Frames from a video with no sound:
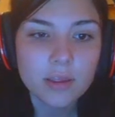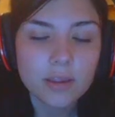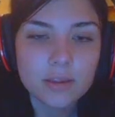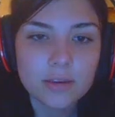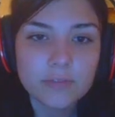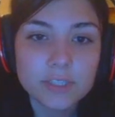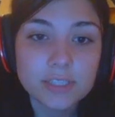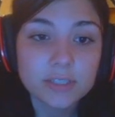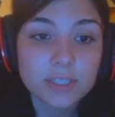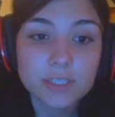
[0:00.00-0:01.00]
And if it
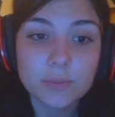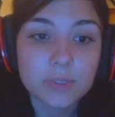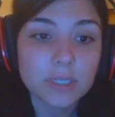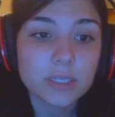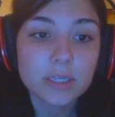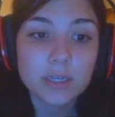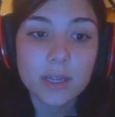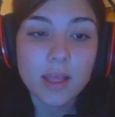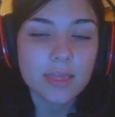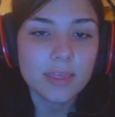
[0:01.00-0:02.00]
still doesn't work,
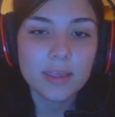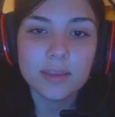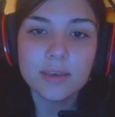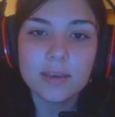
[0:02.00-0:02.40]
then